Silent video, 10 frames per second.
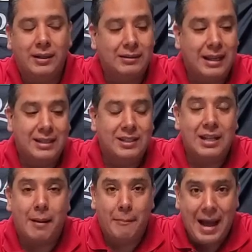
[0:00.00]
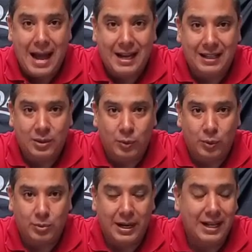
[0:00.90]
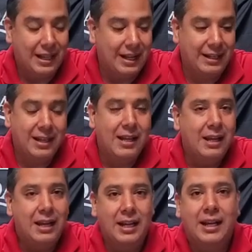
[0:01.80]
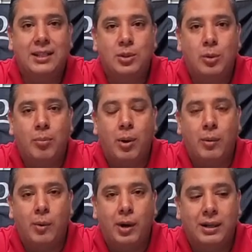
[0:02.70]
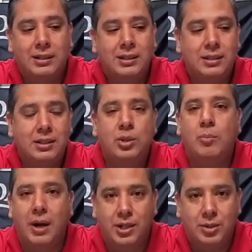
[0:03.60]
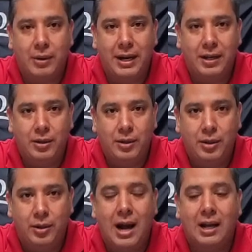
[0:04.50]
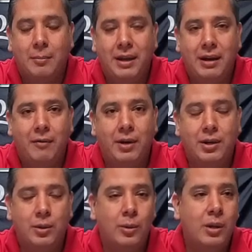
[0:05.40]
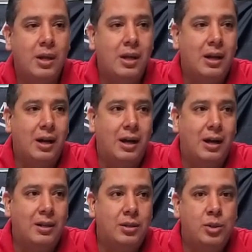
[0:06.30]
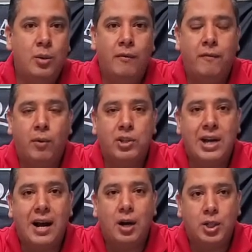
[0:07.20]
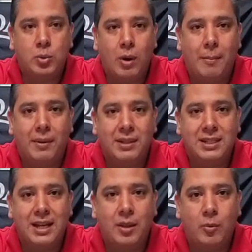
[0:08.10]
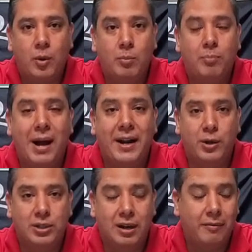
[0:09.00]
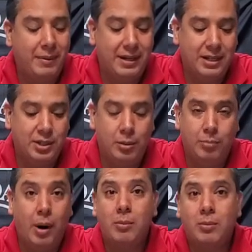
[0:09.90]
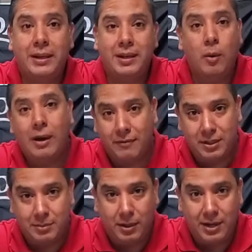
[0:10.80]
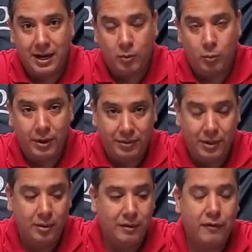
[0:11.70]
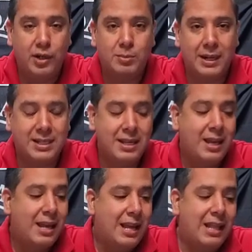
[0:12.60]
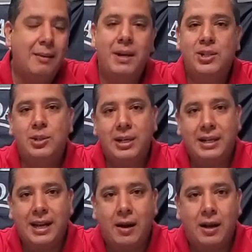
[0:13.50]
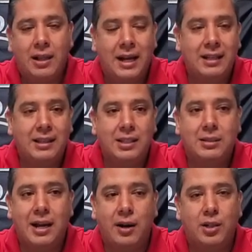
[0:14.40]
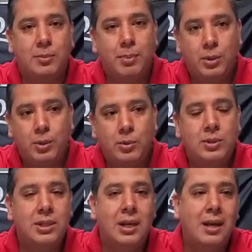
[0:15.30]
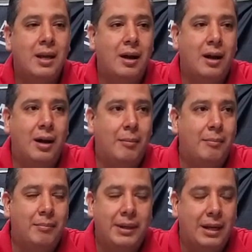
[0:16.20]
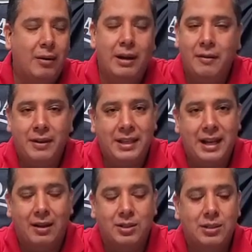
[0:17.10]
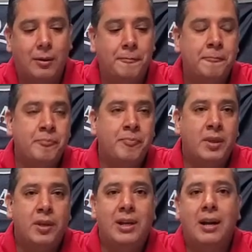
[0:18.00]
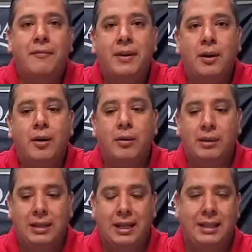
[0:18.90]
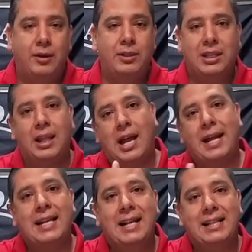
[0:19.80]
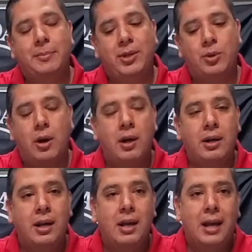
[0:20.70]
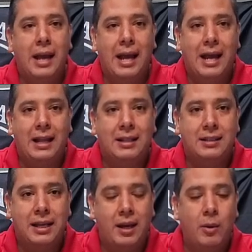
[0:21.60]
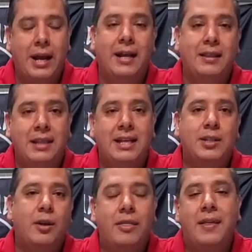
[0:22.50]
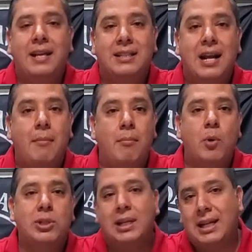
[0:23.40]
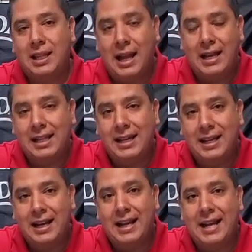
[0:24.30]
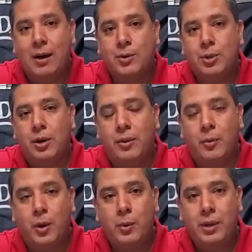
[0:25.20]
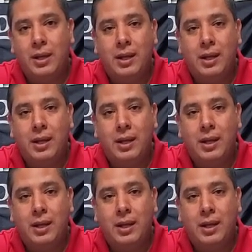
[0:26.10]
and stop packing tools, right? Like it gets to a point where it's too much, right? You're not going to be able to do a full tire swap on the side of the road by yourself because you probably don't have a spare tire with you in the first place. And that means you need to carry like this tire spoons, and everything else. So you got to figure that there's a line that needs to be drawn and say, okay, these are the things that I'm mostly likely going to encounter on the road,